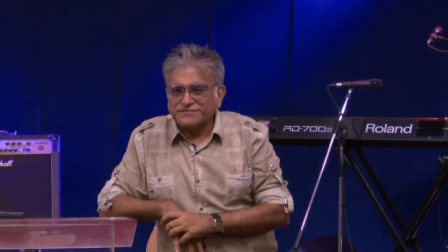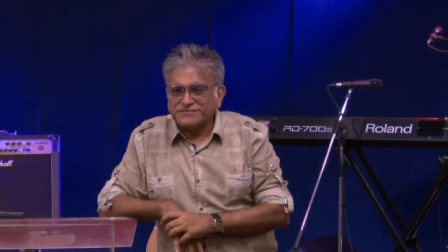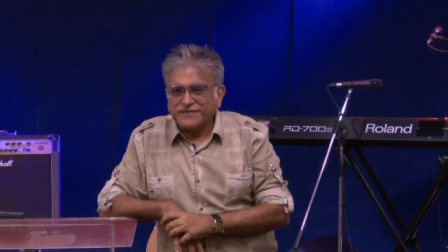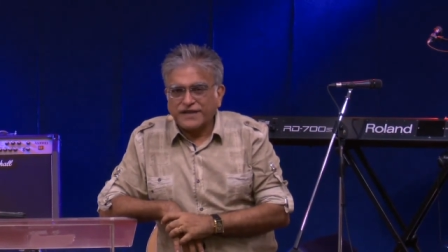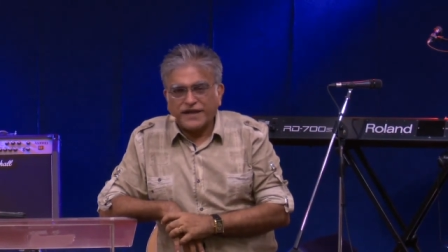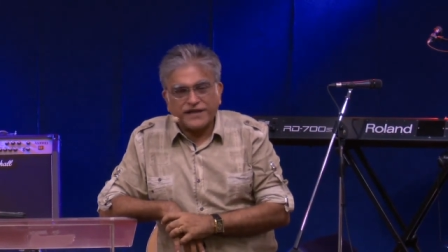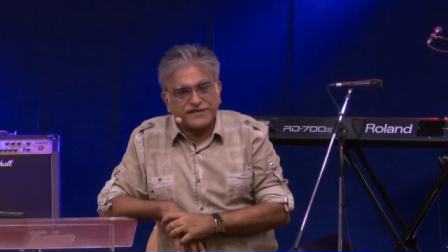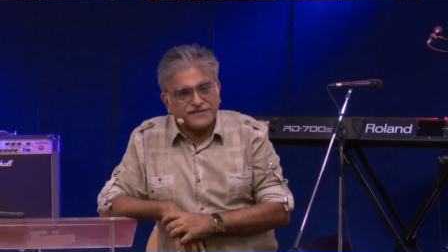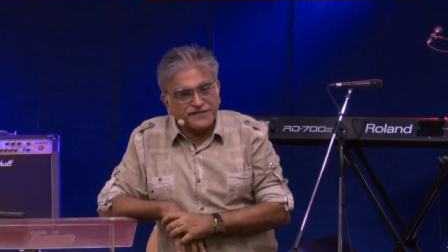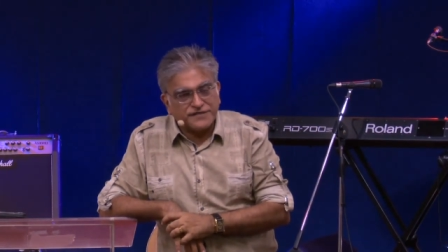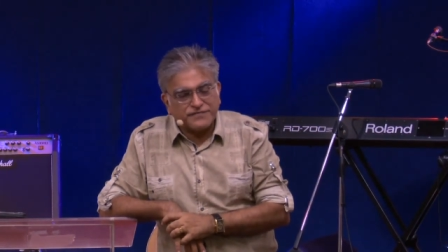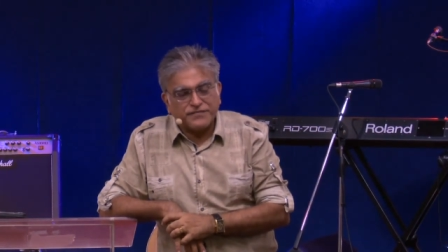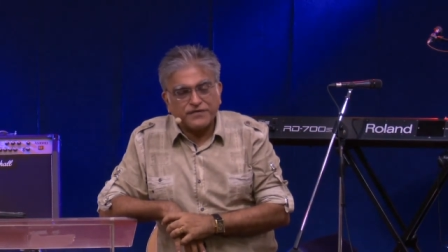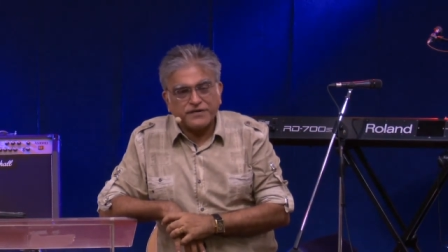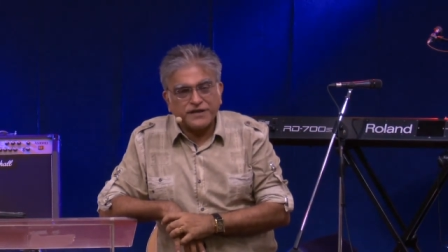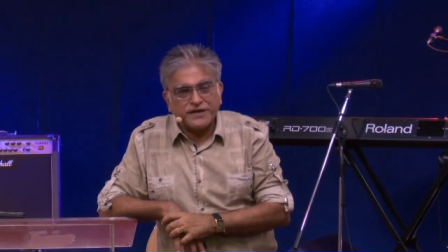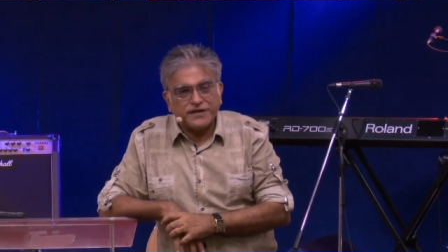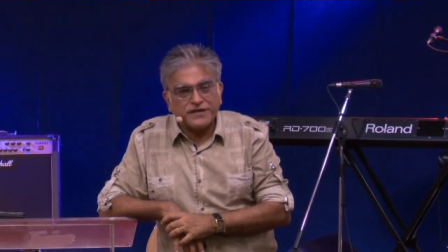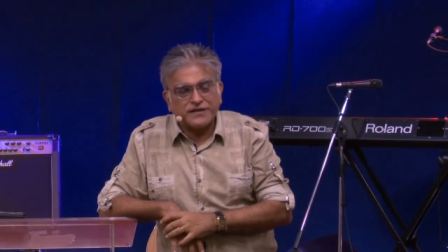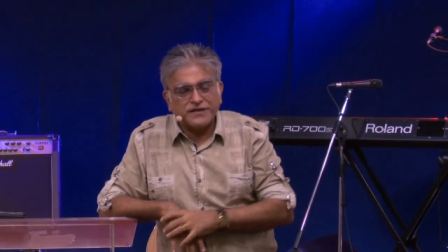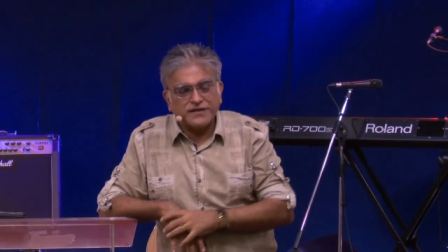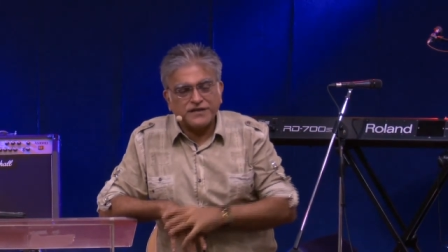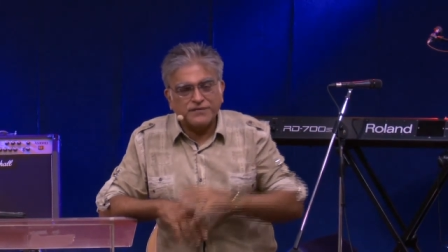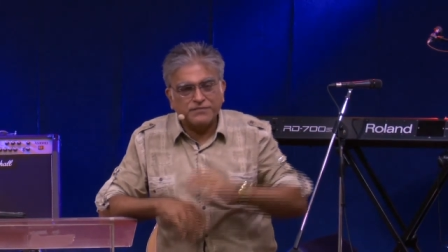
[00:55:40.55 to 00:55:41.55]
except for
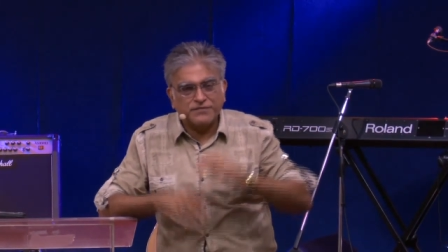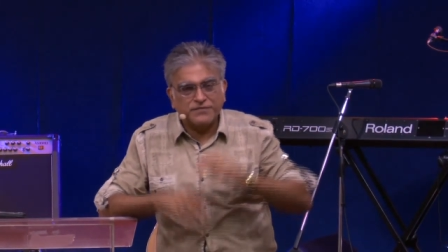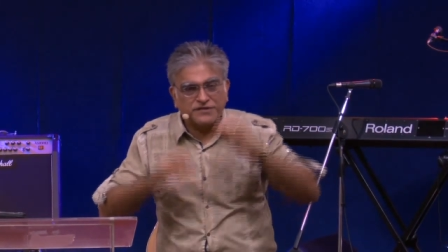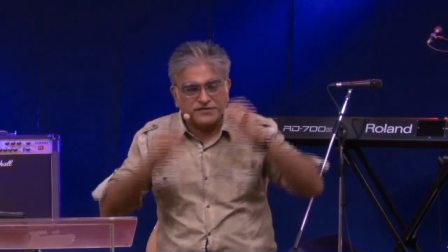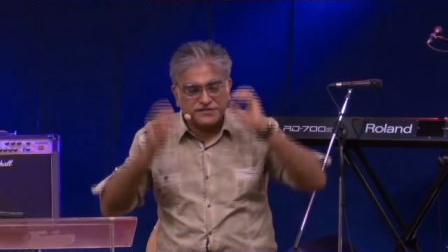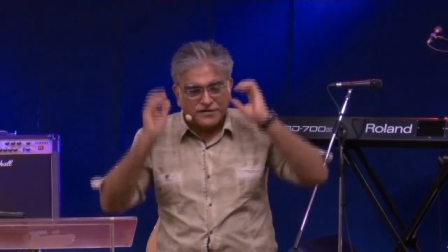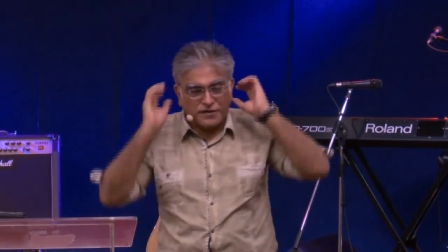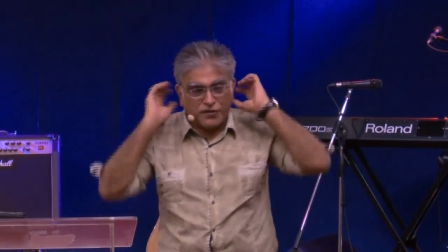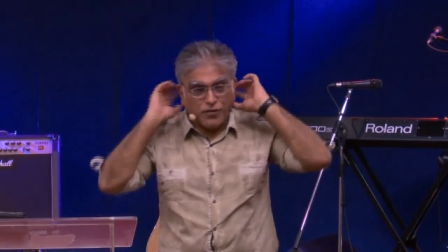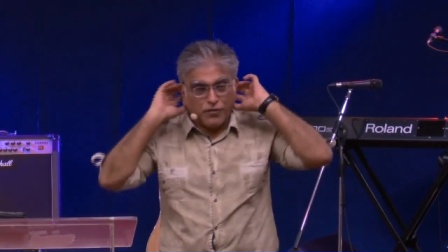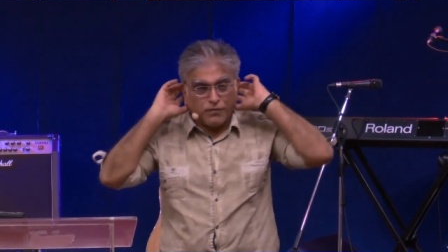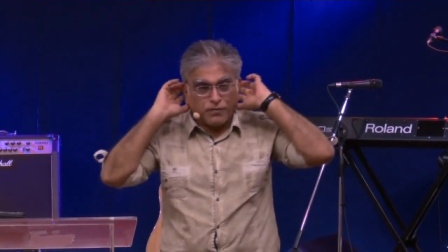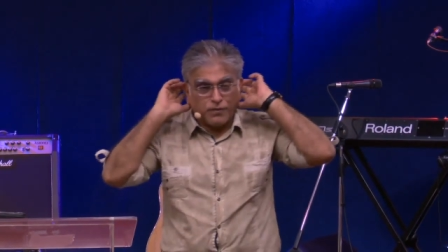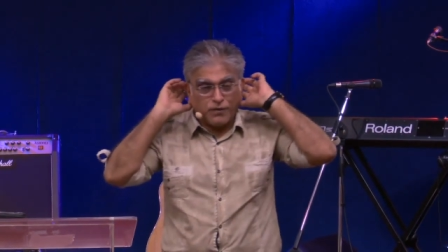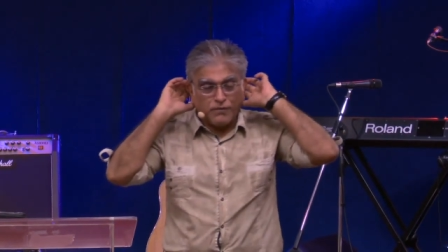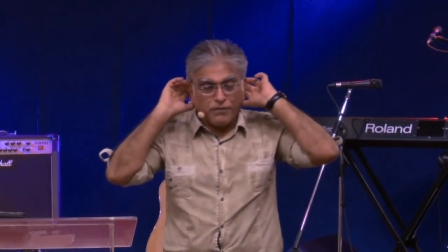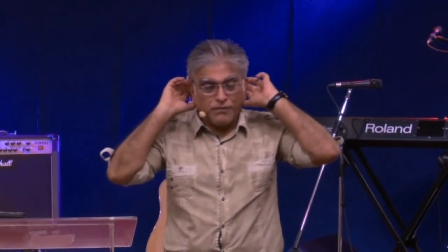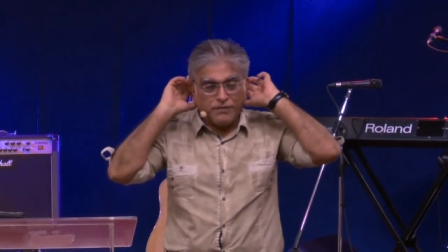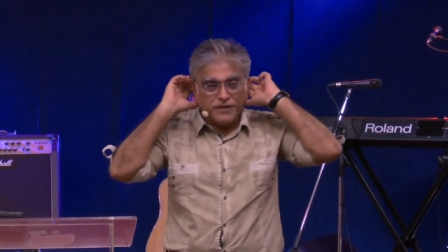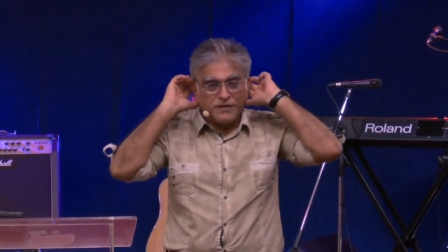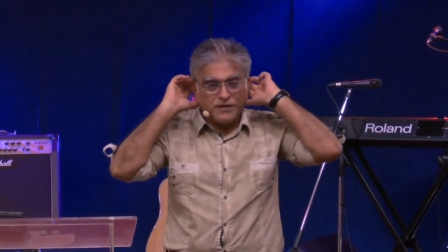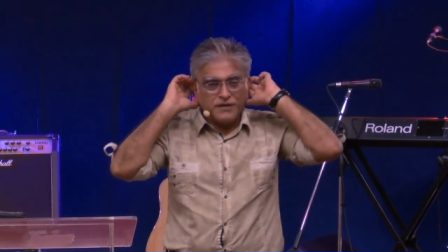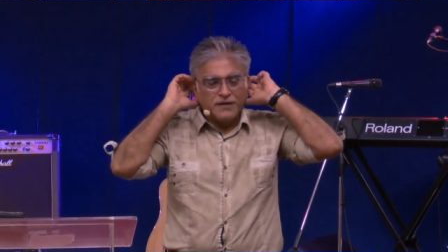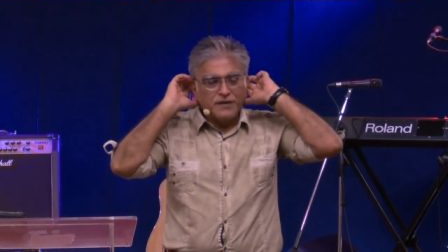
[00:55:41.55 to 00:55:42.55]
Nicodemus or
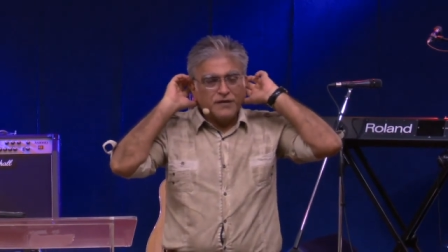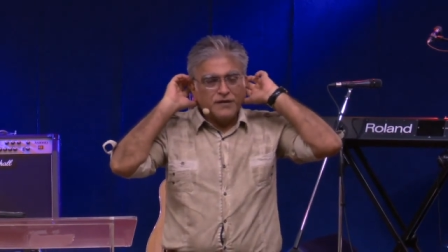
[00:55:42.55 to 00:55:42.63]
probably